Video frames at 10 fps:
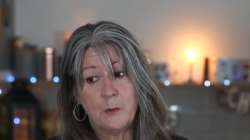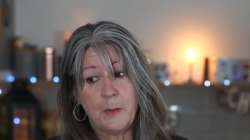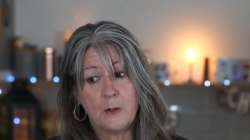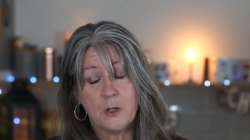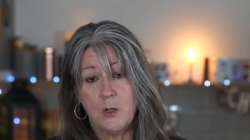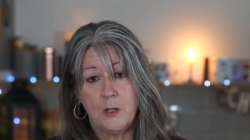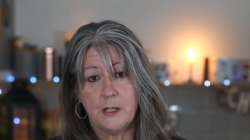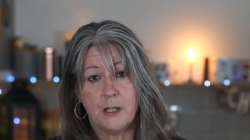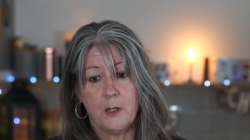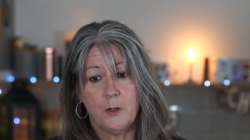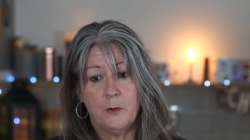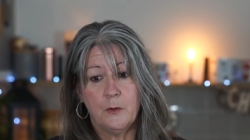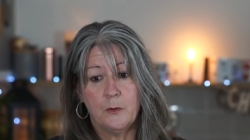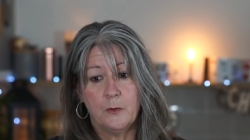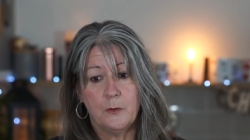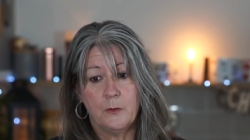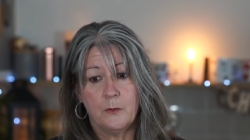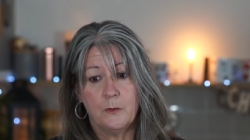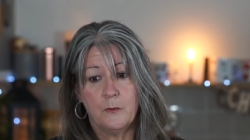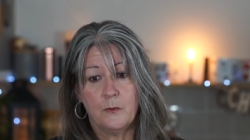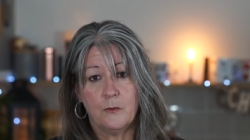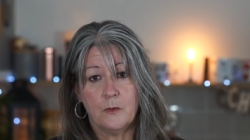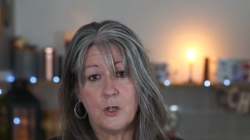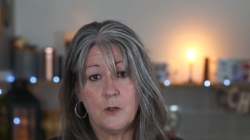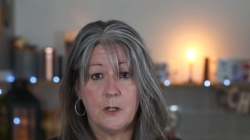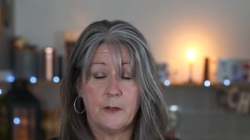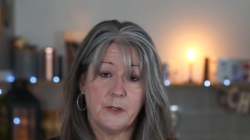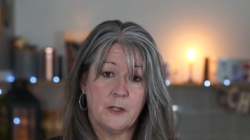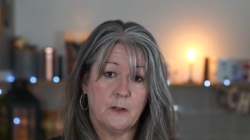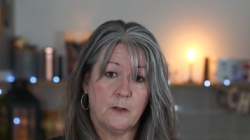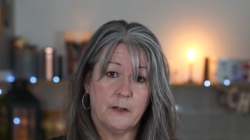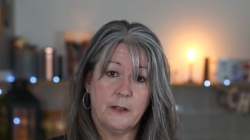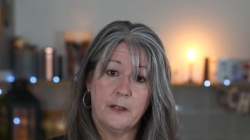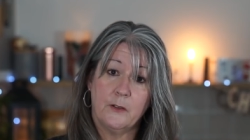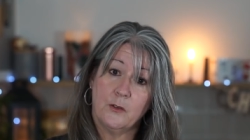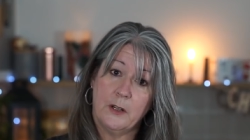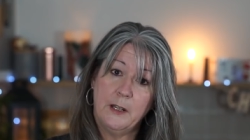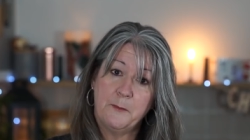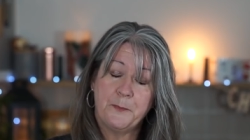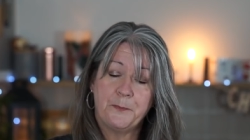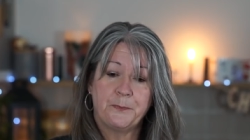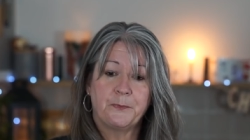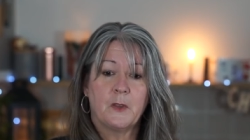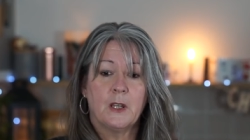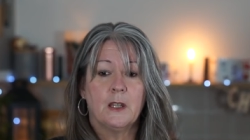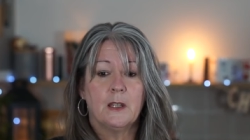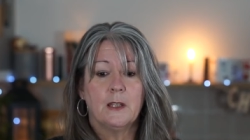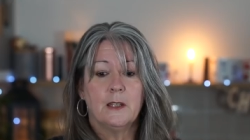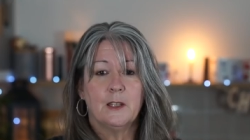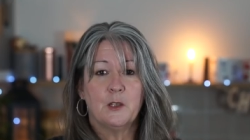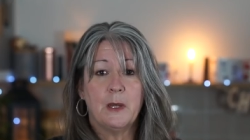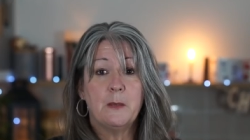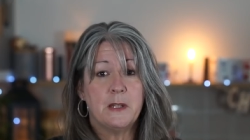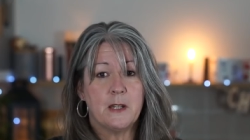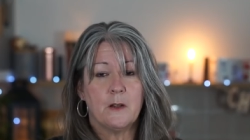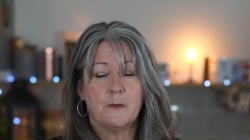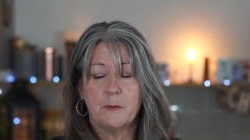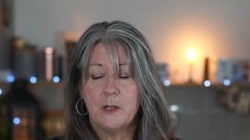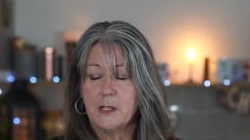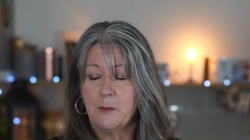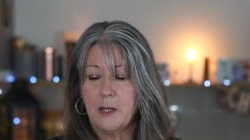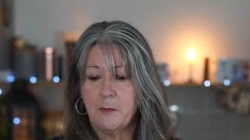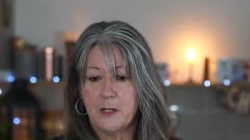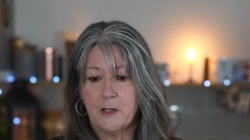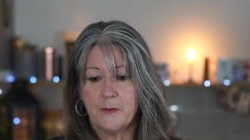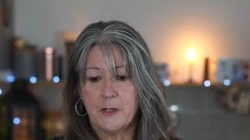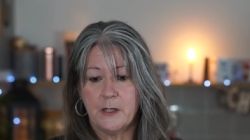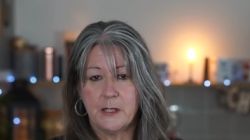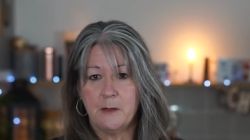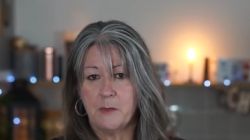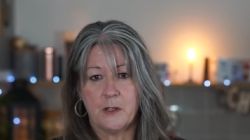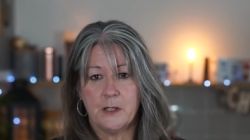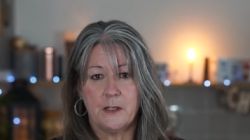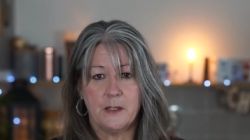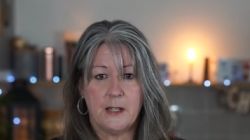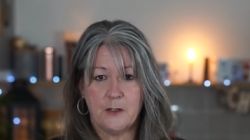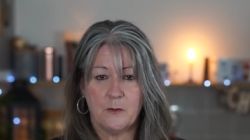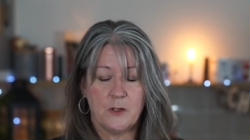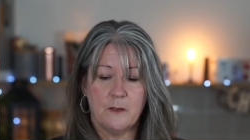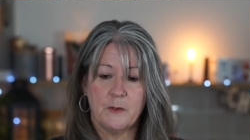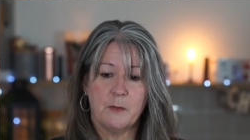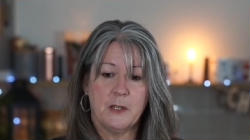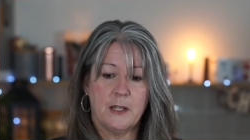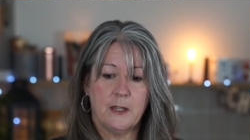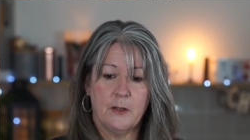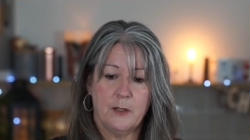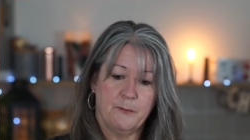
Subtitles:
about 2 years ago, two doves in the garden and then three. And the baby doves, when you see baby doves, they're the same size as the adult doves, but their